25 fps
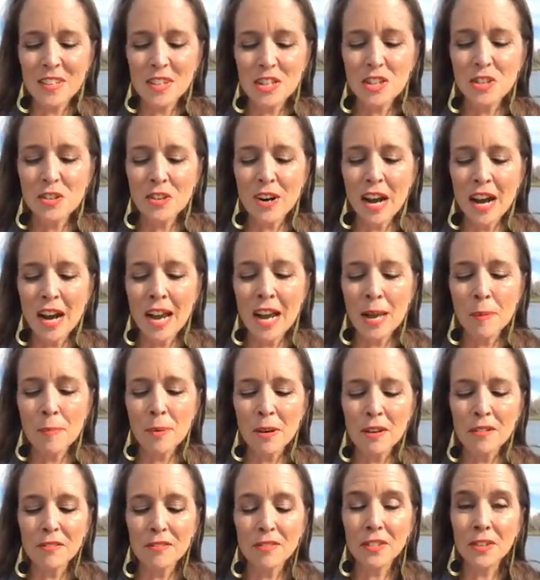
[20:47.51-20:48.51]
The
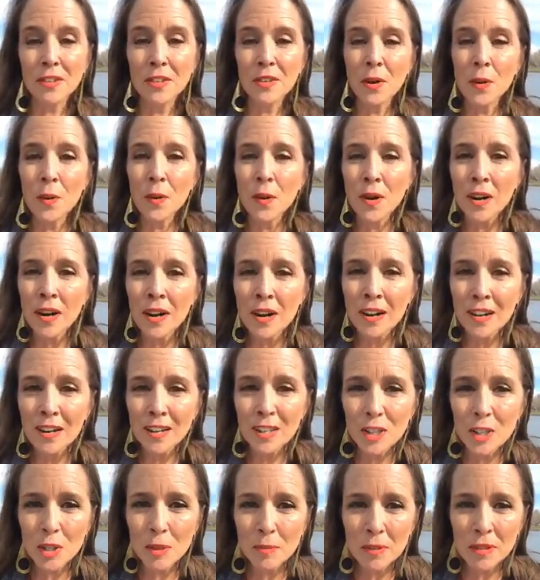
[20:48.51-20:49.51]
tribe of your
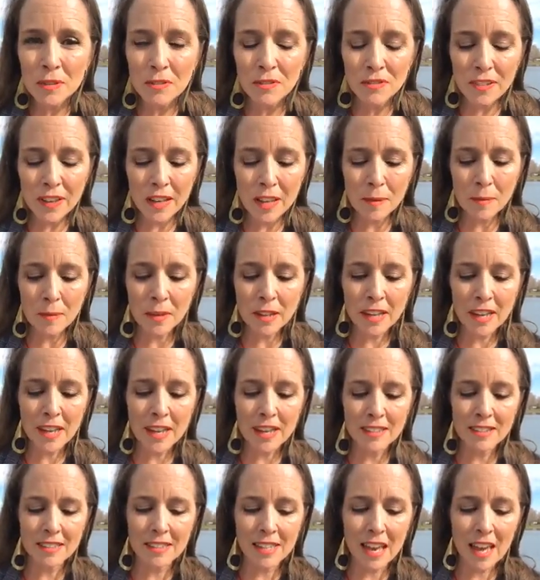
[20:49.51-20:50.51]
human family
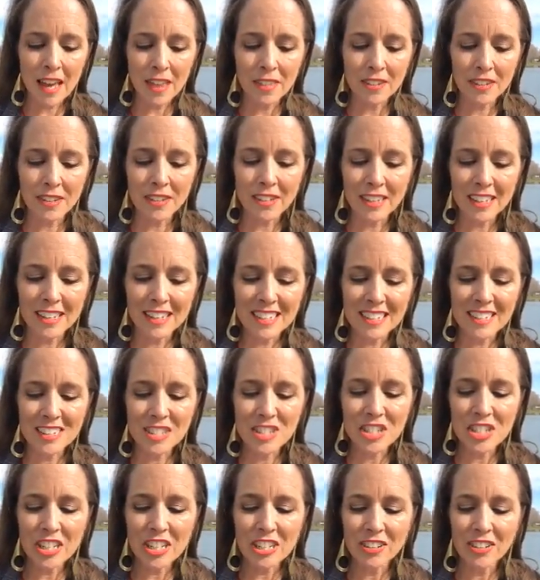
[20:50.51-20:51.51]
has gathered and
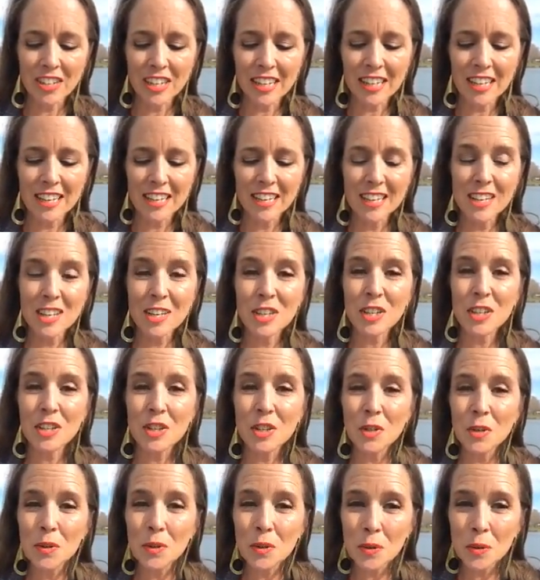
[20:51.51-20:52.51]
is cheering
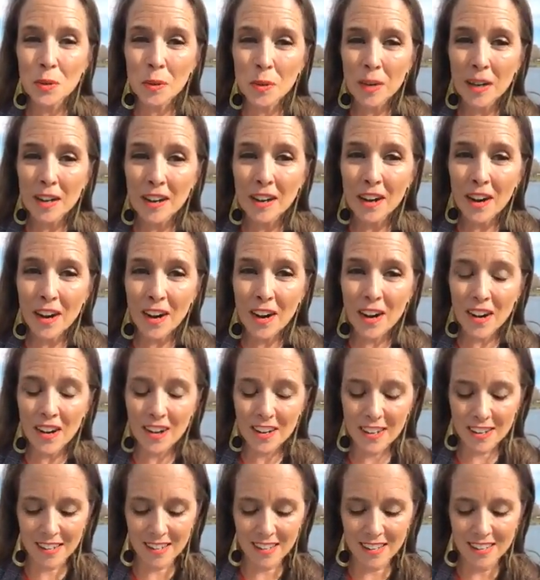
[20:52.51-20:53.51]
you
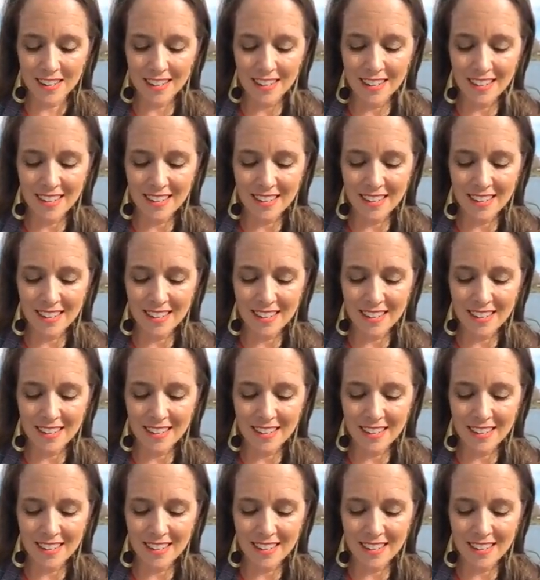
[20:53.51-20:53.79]
on,